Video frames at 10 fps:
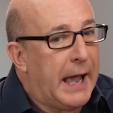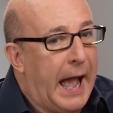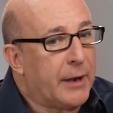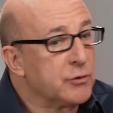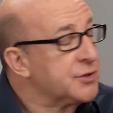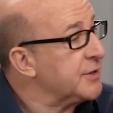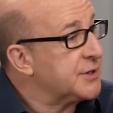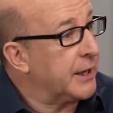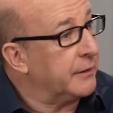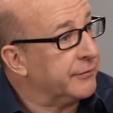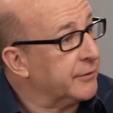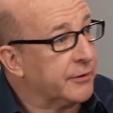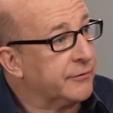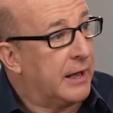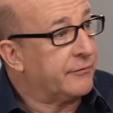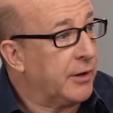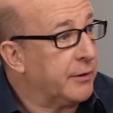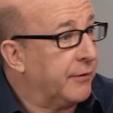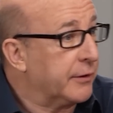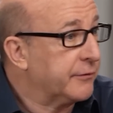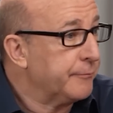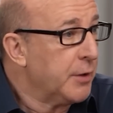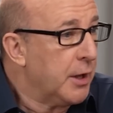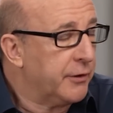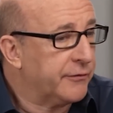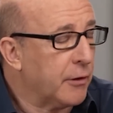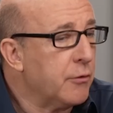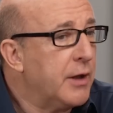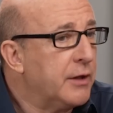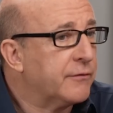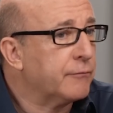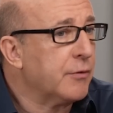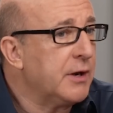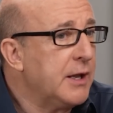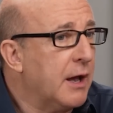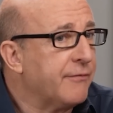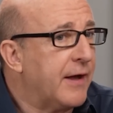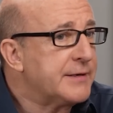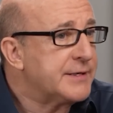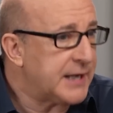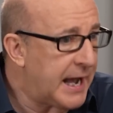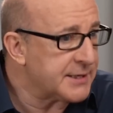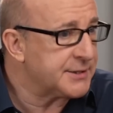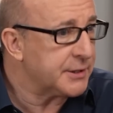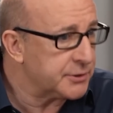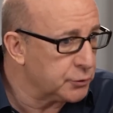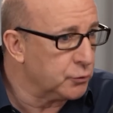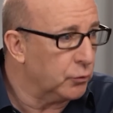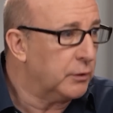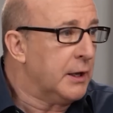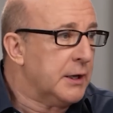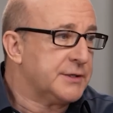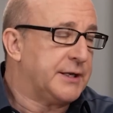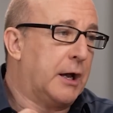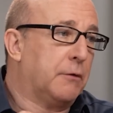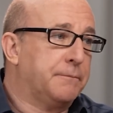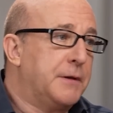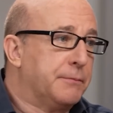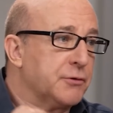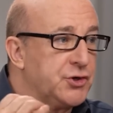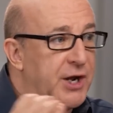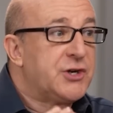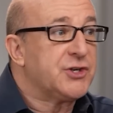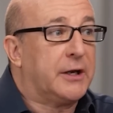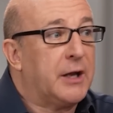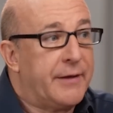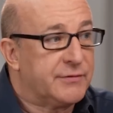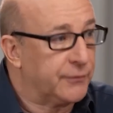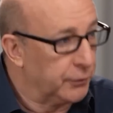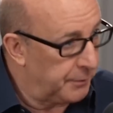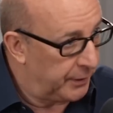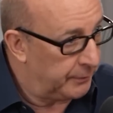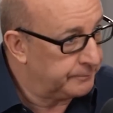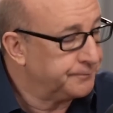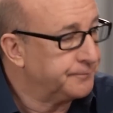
And also it's safe. It doesn't have side effects. So it's really a fantastic tool to help people change their lives for the better.